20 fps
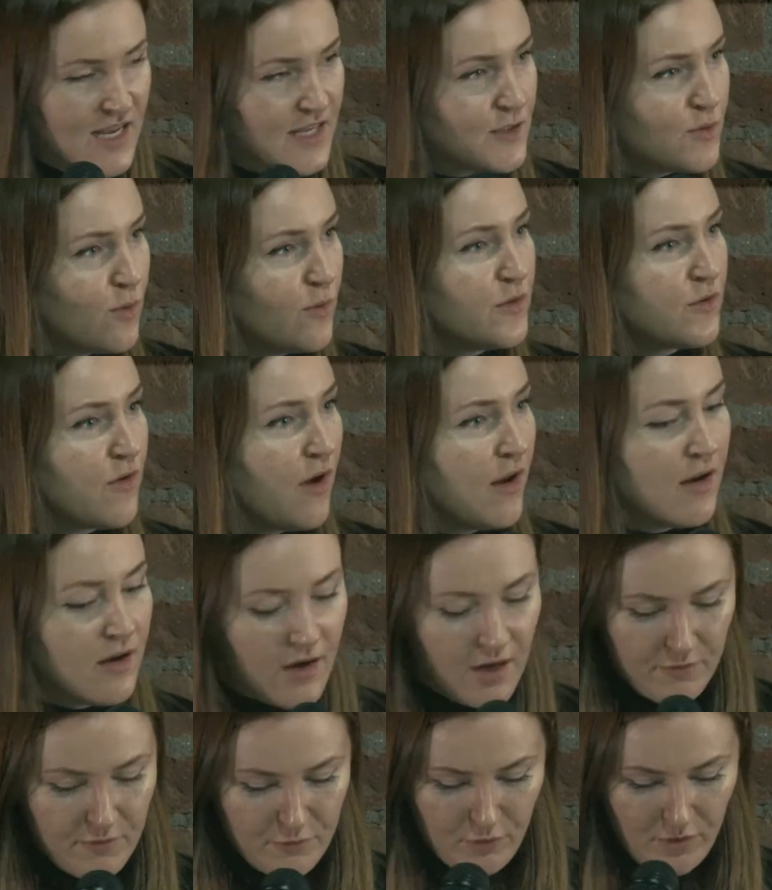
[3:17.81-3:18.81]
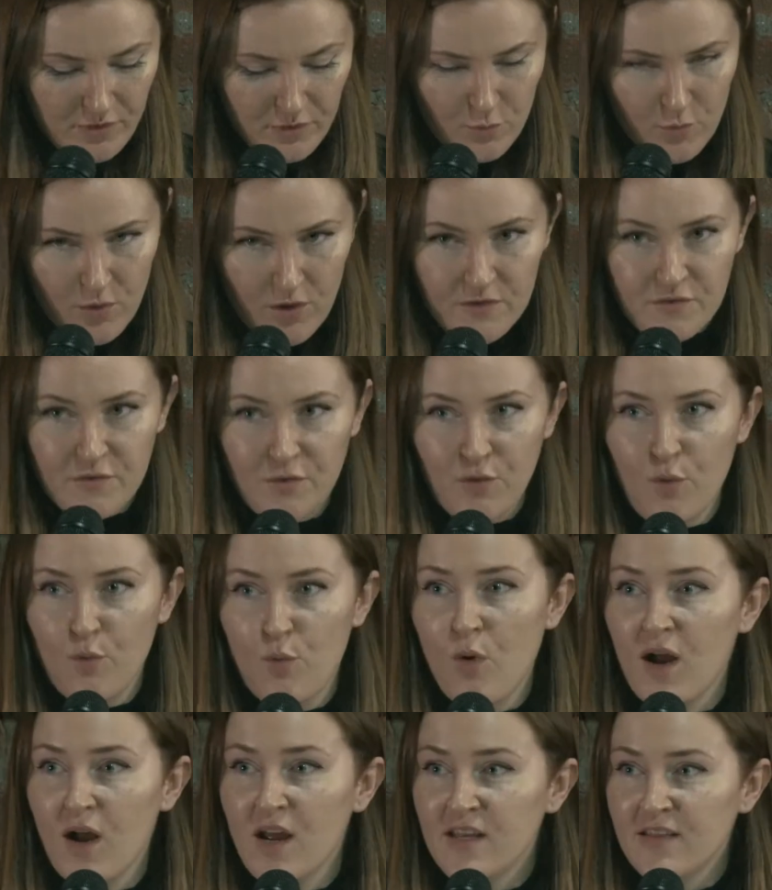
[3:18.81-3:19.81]
So I was kind of trying to work through
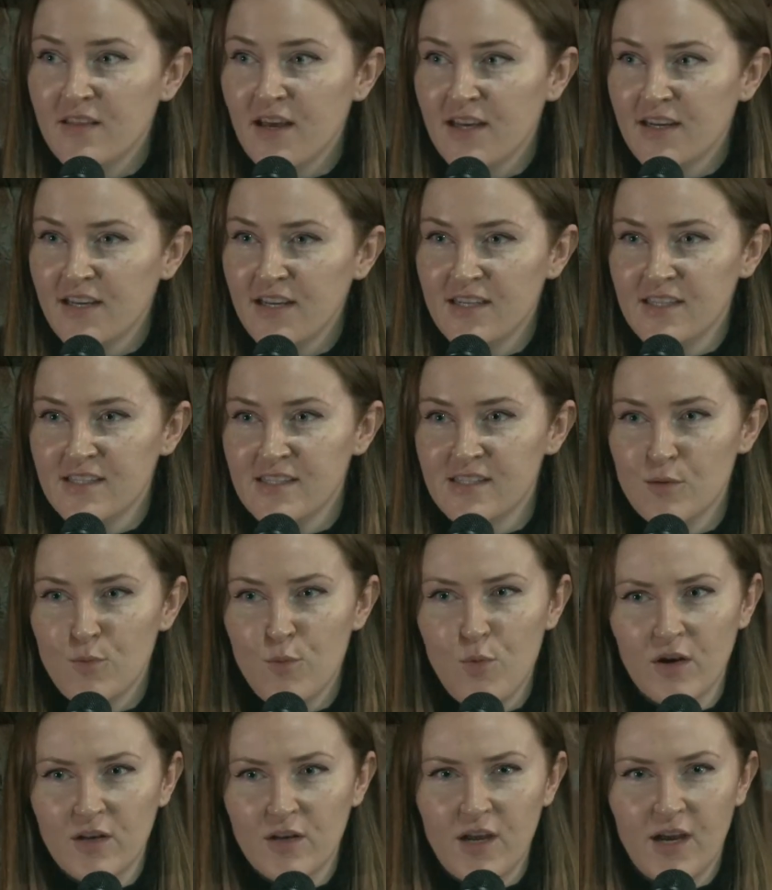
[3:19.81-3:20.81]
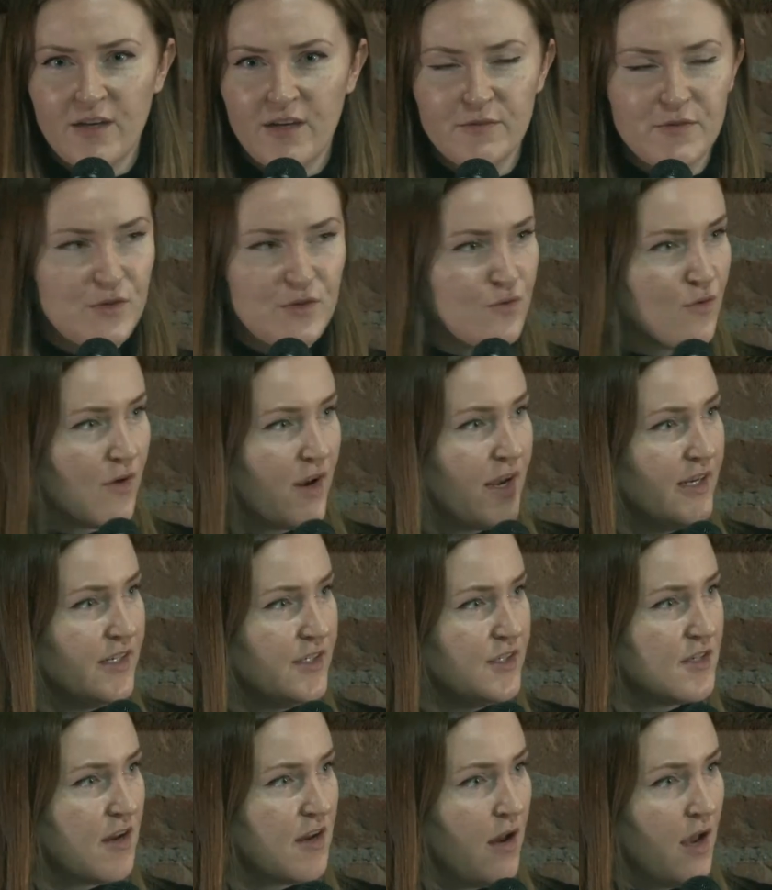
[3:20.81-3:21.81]
why that is and what kind of
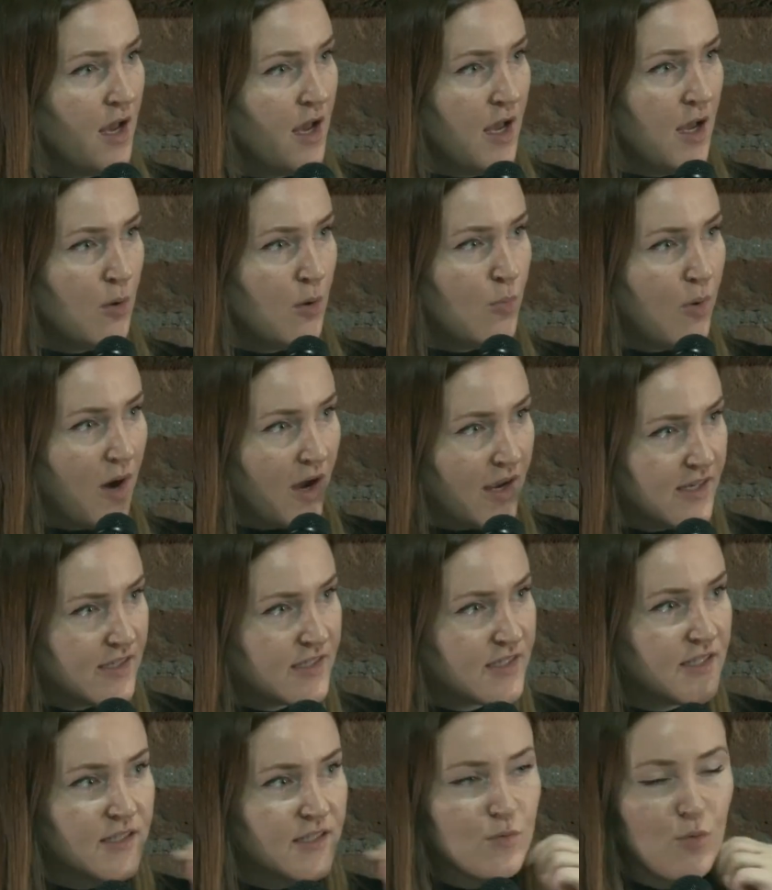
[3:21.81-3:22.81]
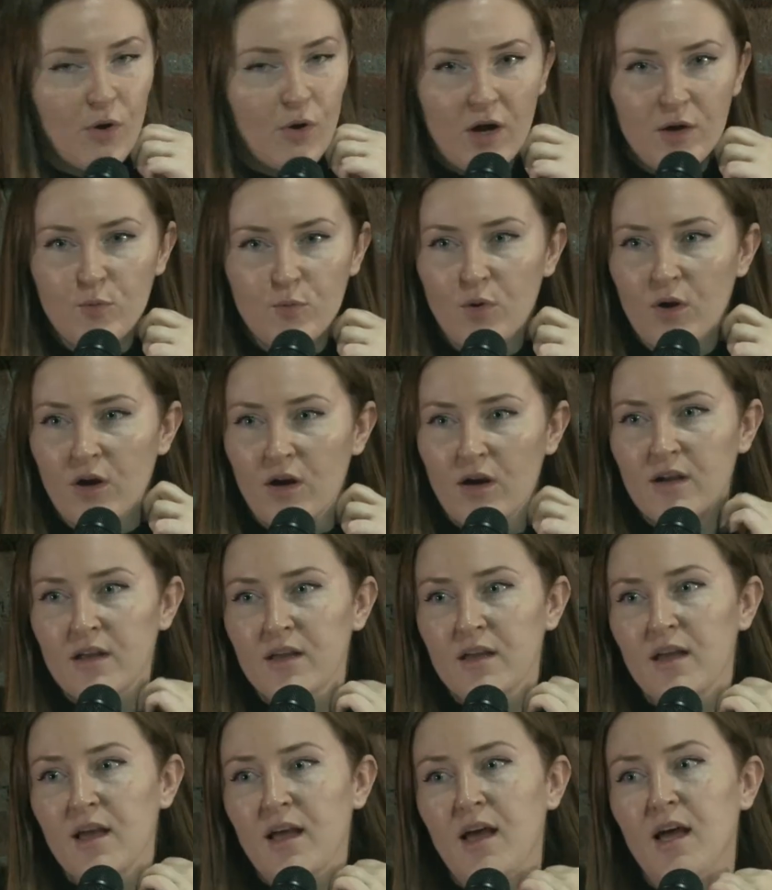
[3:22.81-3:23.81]
strange biases were at
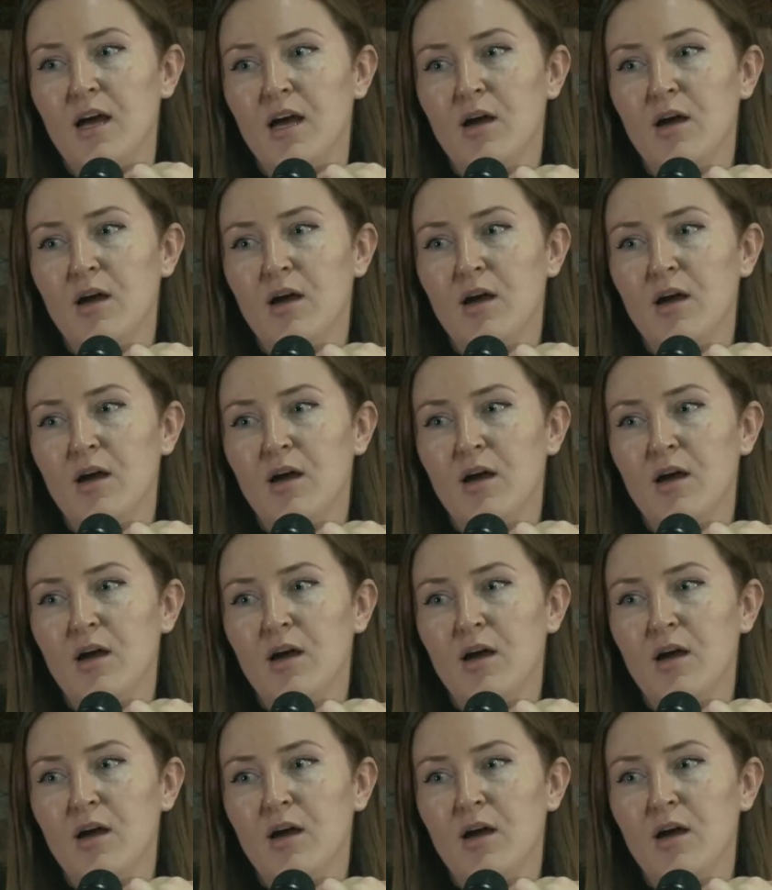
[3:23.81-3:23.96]
work